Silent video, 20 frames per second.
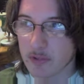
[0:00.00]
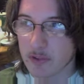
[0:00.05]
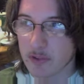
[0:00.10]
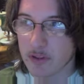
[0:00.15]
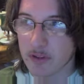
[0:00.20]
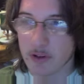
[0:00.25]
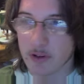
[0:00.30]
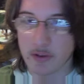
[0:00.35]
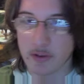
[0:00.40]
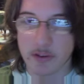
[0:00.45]

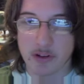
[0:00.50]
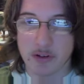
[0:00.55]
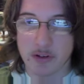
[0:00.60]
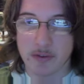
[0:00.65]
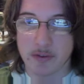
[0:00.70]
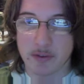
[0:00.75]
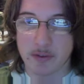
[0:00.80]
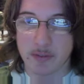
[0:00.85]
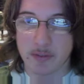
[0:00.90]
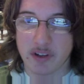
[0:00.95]
they're the
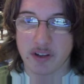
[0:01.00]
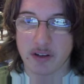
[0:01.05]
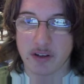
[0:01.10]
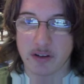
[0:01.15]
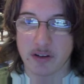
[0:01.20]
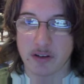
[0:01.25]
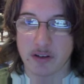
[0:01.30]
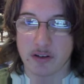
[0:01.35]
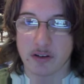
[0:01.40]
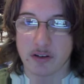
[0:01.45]
ultimate
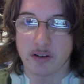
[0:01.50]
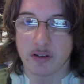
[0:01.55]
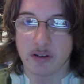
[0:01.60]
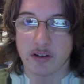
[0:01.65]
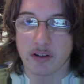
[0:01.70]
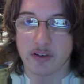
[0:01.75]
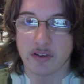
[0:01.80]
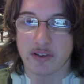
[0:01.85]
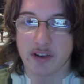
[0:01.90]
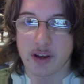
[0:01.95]

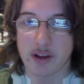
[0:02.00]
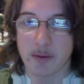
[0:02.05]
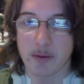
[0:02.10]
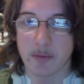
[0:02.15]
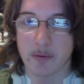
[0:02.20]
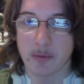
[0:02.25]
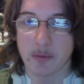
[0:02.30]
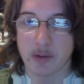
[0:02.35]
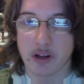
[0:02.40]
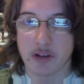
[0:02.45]
escape
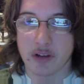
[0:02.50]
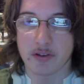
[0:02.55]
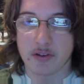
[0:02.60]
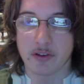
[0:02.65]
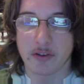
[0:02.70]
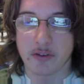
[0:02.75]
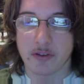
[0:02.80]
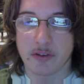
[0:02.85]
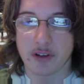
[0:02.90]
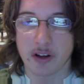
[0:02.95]
for me.
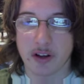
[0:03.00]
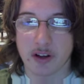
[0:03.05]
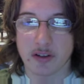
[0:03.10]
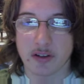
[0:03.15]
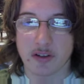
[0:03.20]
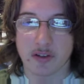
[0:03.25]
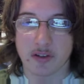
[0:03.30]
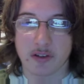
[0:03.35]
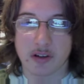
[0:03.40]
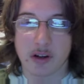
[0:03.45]
Just not
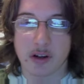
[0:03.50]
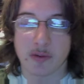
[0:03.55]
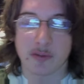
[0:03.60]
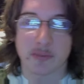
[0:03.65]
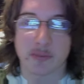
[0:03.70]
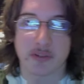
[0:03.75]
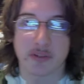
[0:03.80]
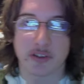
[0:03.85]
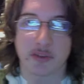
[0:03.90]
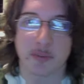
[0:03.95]
just comic
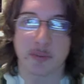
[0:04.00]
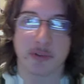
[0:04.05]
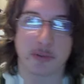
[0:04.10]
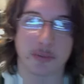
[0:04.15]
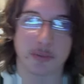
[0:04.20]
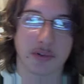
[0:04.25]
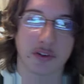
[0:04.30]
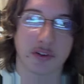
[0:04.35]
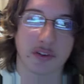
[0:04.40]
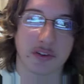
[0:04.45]
books, but
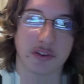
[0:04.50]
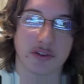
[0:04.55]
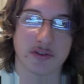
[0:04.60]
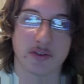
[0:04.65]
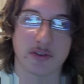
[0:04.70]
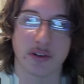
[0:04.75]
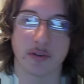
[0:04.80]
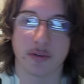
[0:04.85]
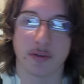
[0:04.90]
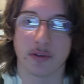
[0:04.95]
books in
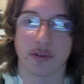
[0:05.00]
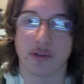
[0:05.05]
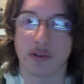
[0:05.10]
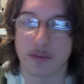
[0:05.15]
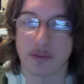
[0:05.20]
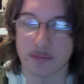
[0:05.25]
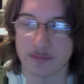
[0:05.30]
general.